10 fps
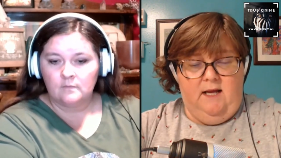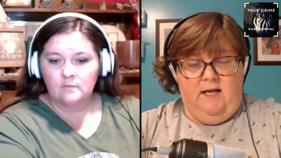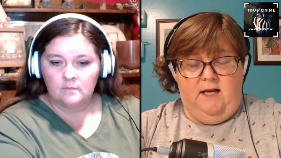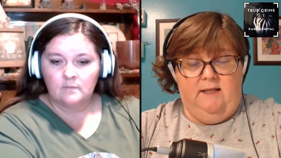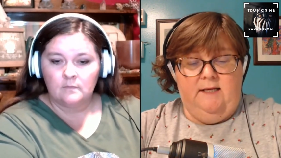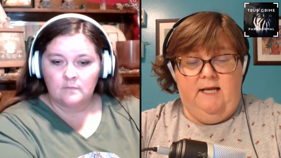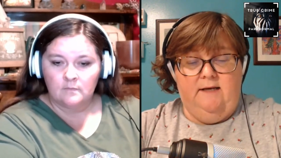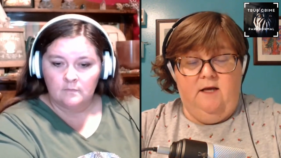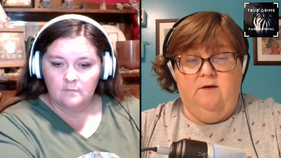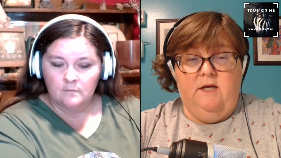Speaker 1: and,
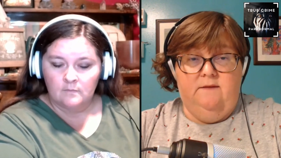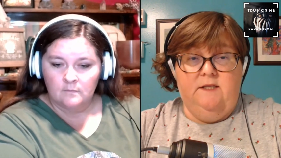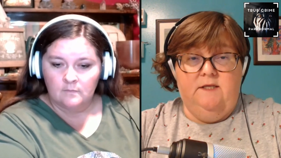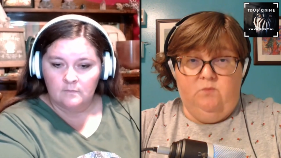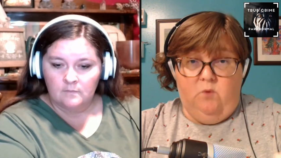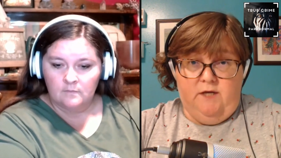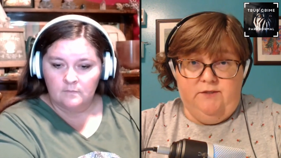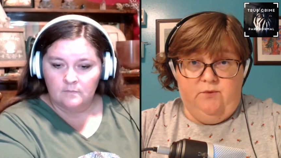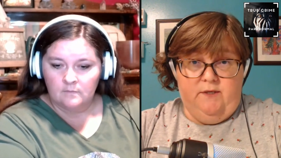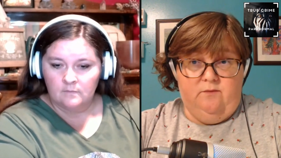and, and this
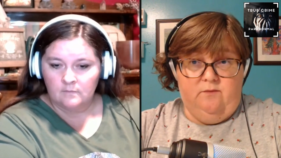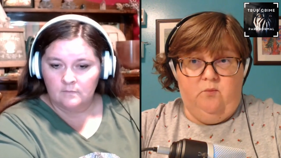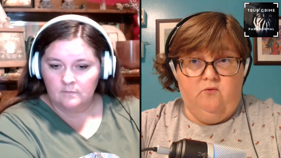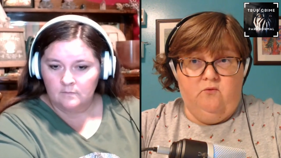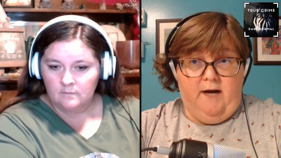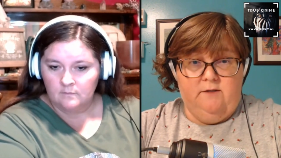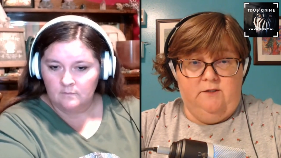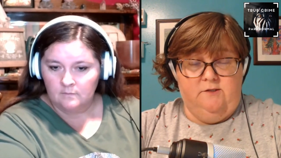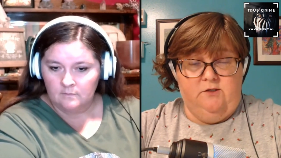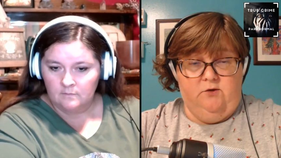was written prior to
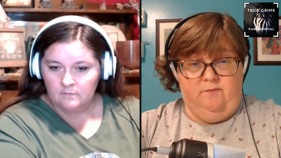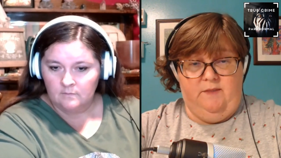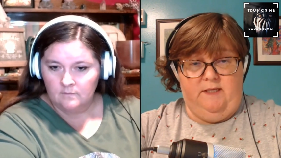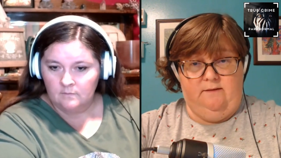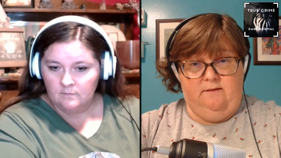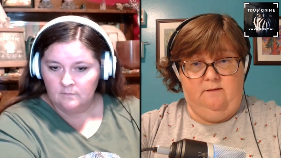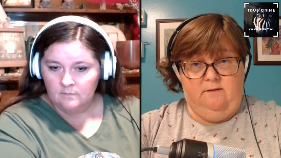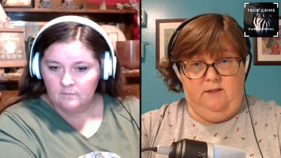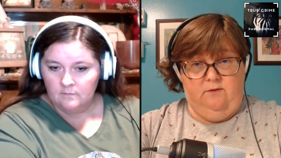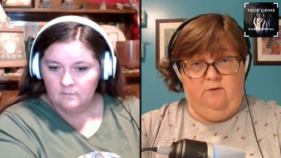the children being
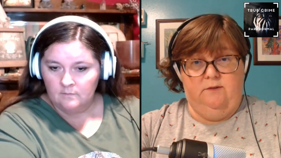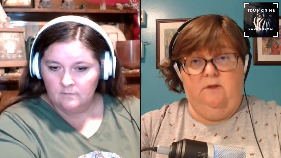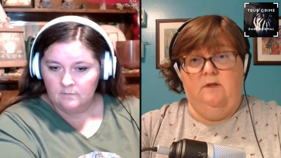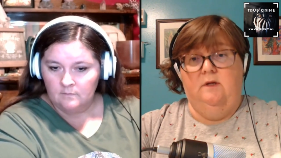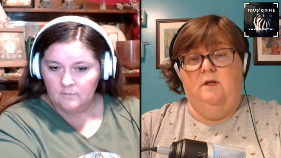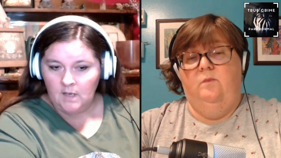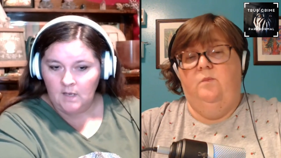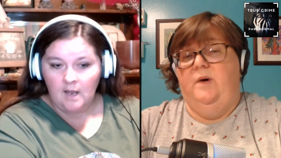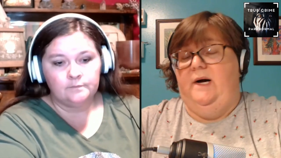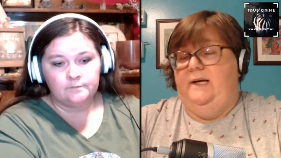killed,
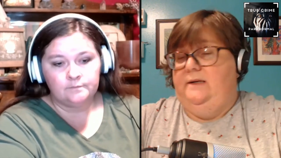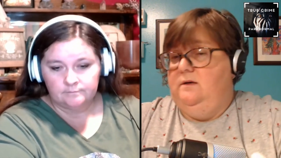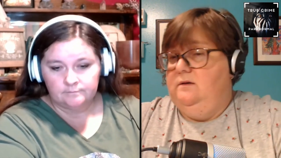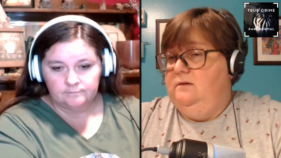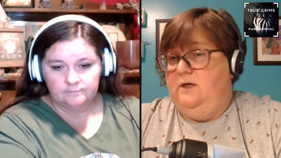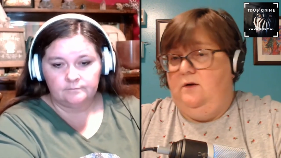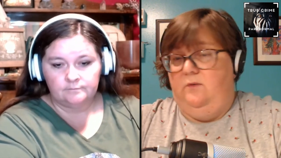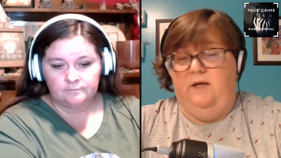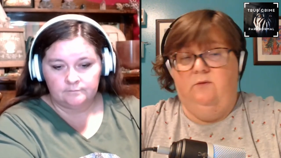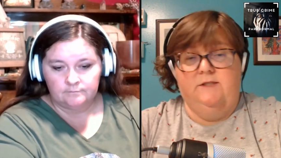yeah. but you know,
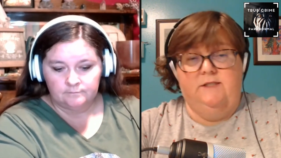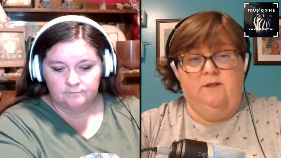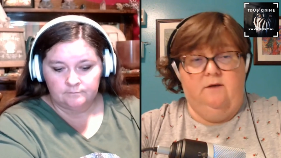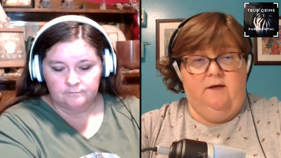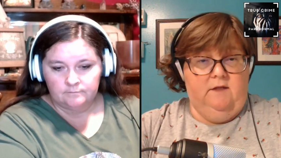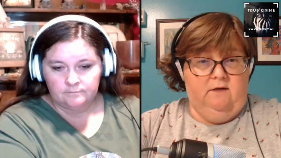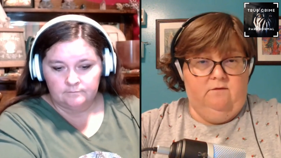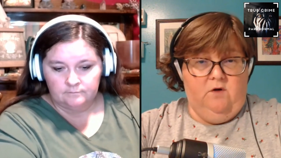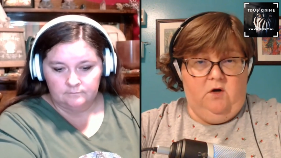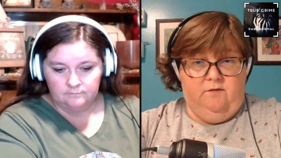he was still heavily
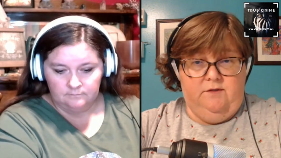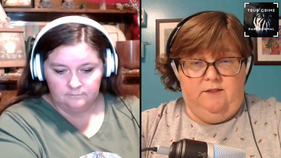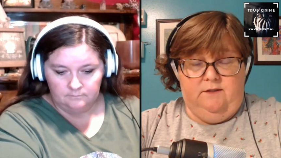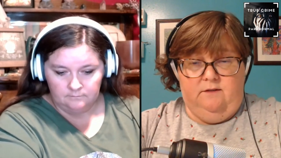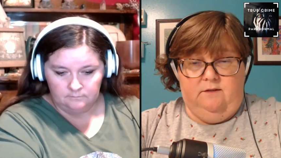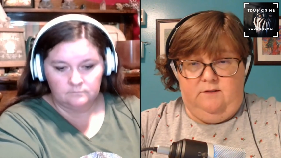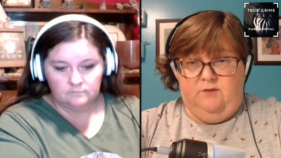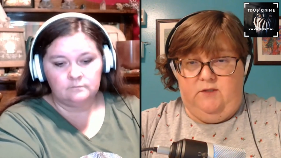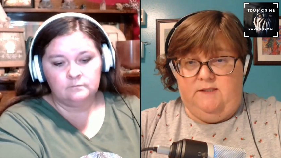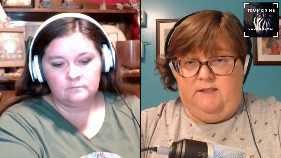involved in the mm
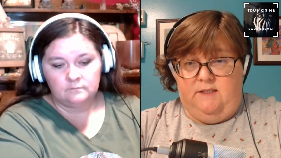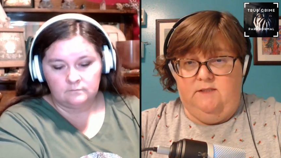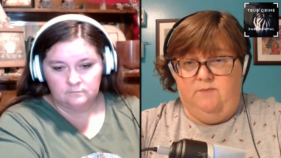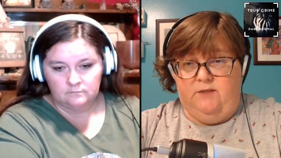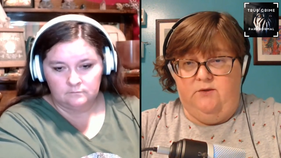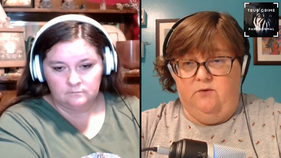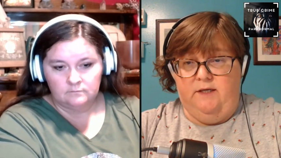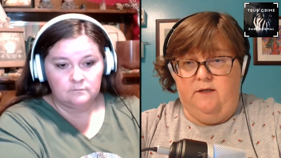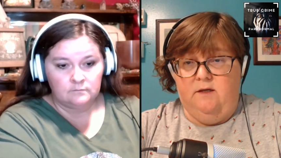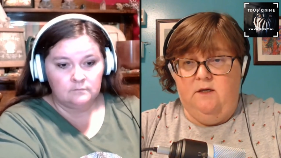-hmm. things mm-hmm. that he's been
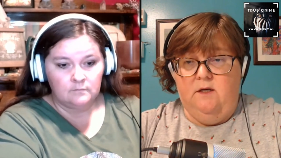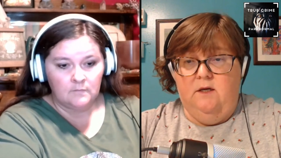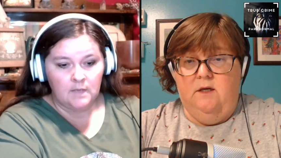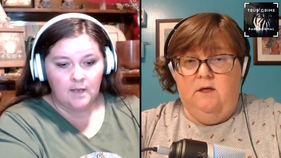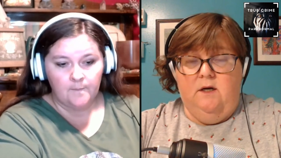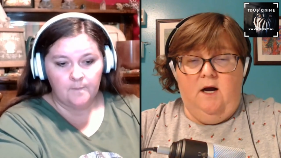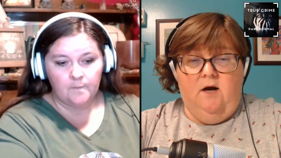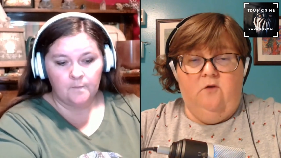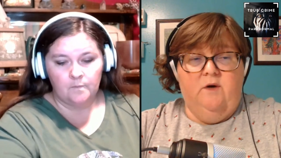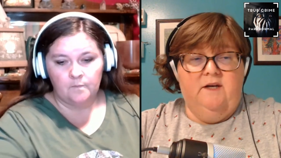doing. Yeah.
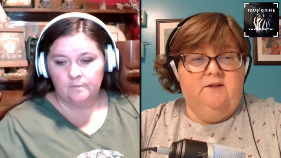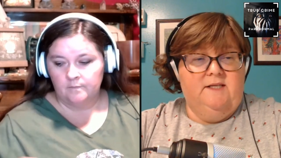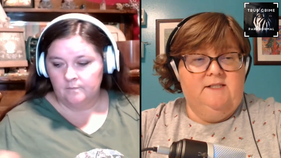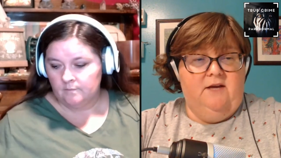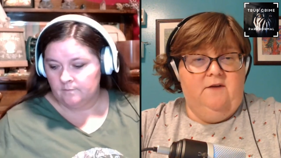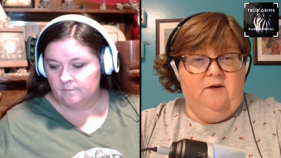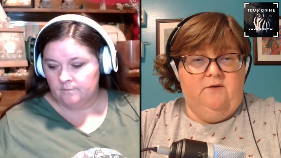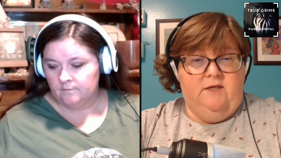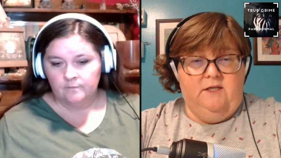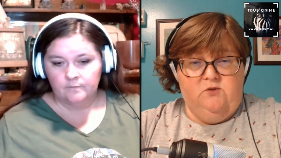Uh, one of the things I
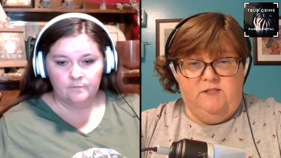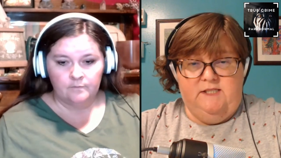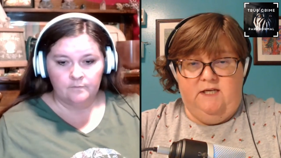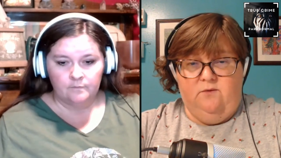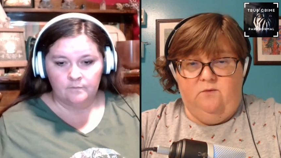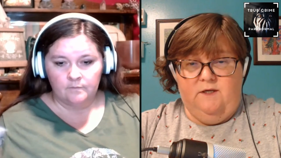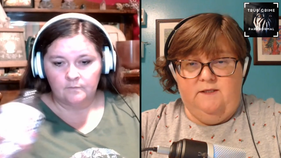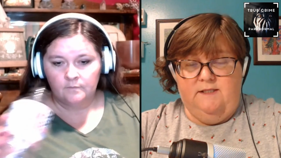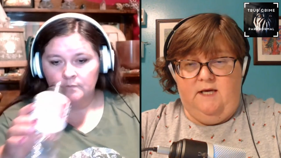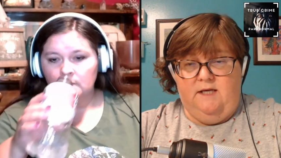found interesting
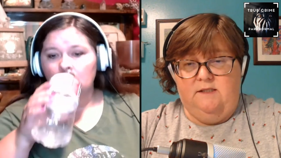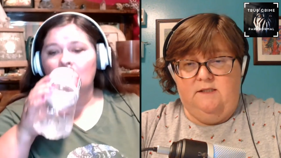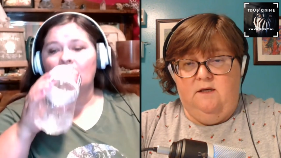was that,